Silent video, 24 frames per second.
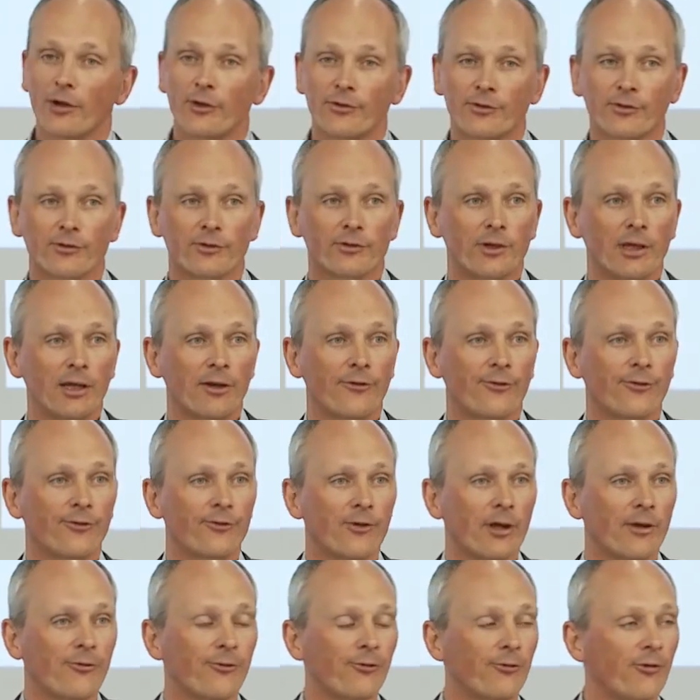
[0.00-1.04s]
is if,
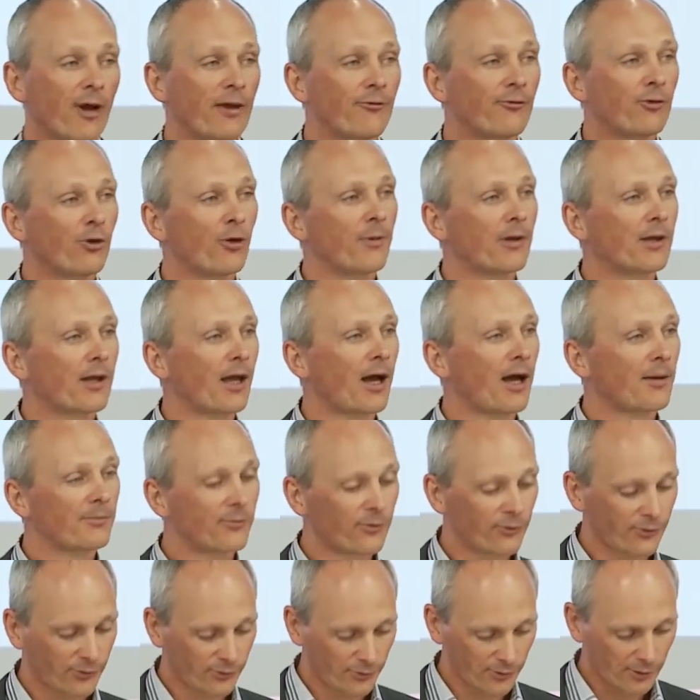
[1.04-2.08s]
if revenue becomes
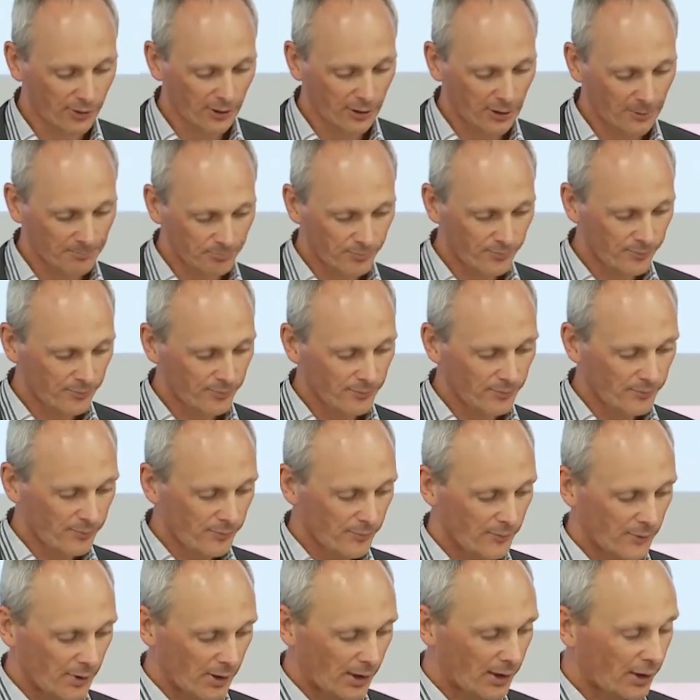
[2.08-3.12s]
um,
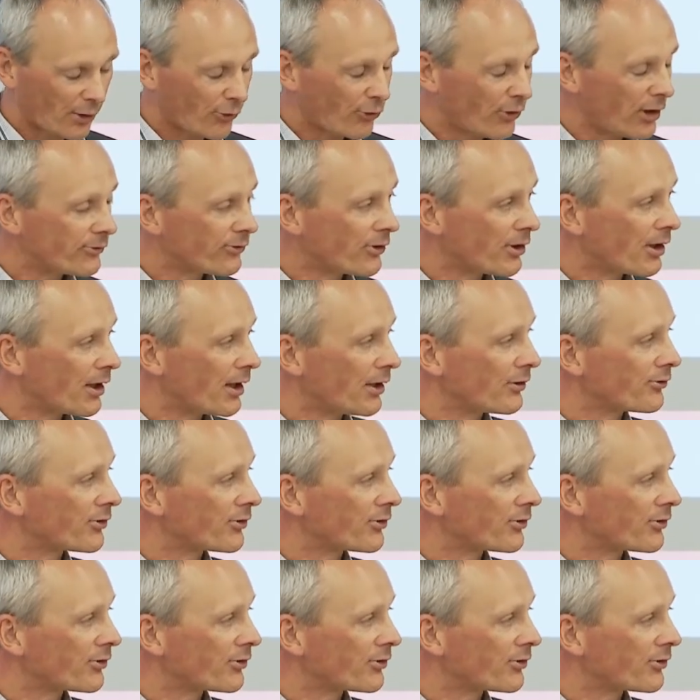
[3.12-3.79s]
increasingly